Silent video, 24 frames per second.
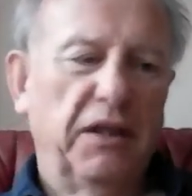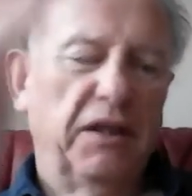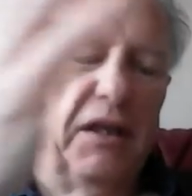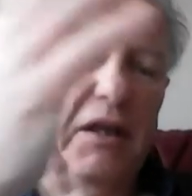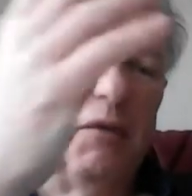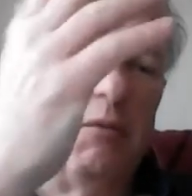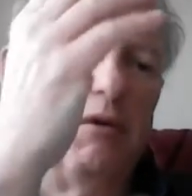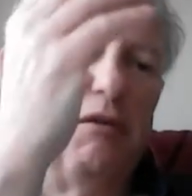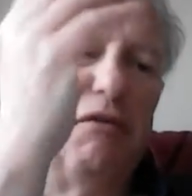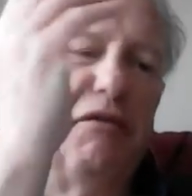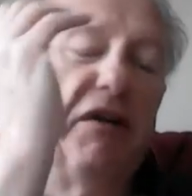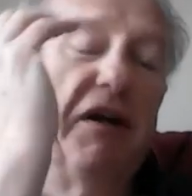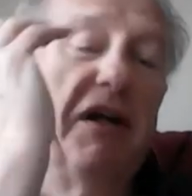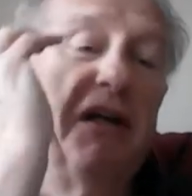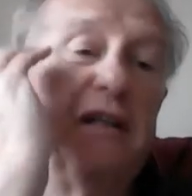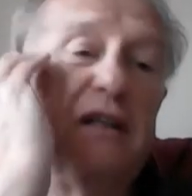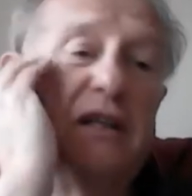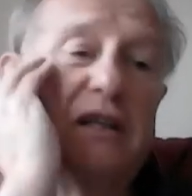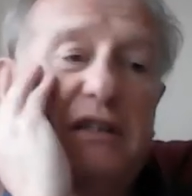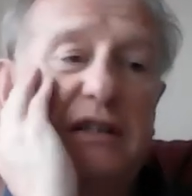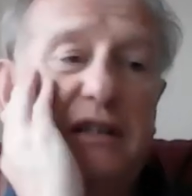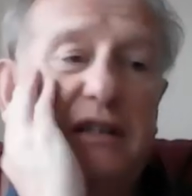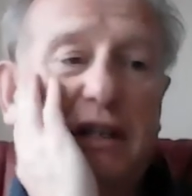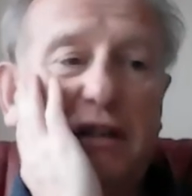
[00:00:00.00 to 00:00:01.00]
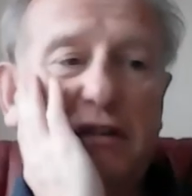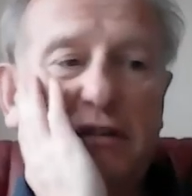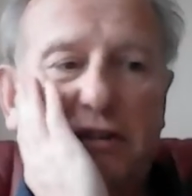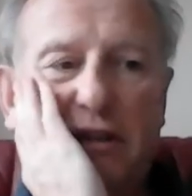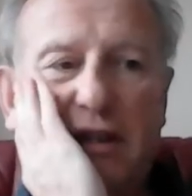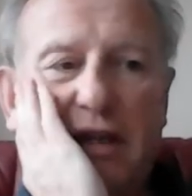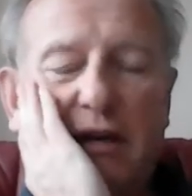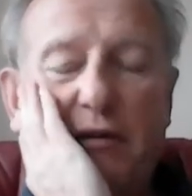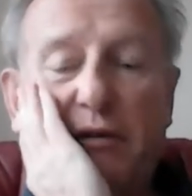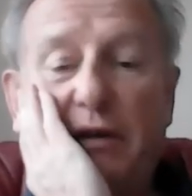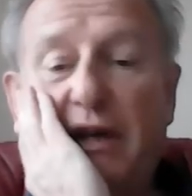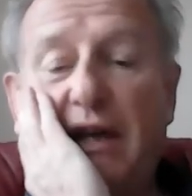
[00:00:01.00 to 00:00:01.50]
And we find ourselves
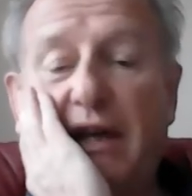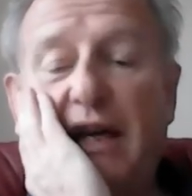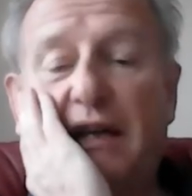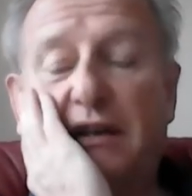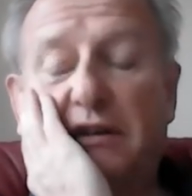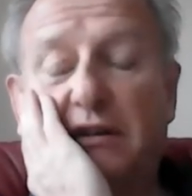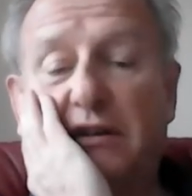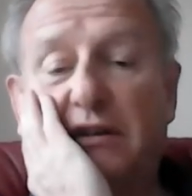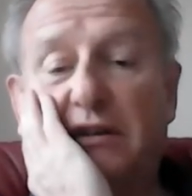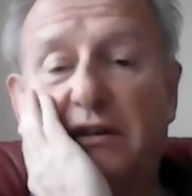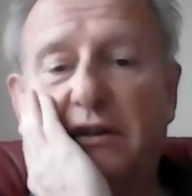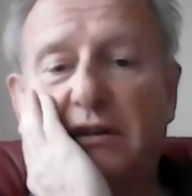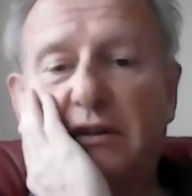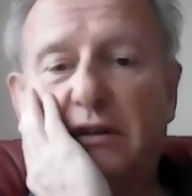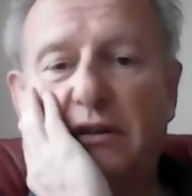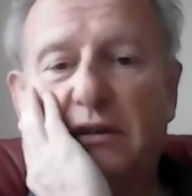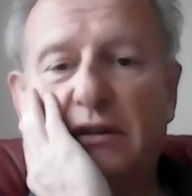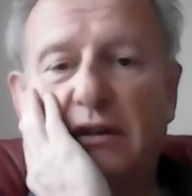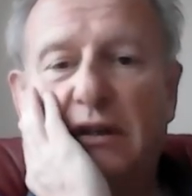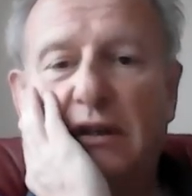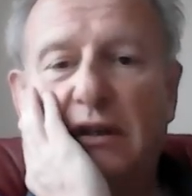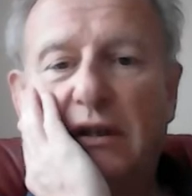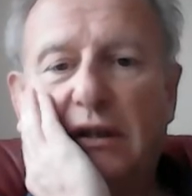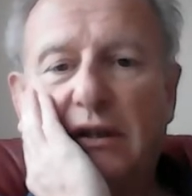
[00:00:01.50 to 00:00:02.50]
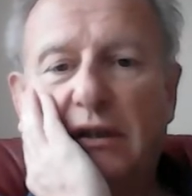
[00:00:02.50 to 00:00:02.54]
now in Exodus,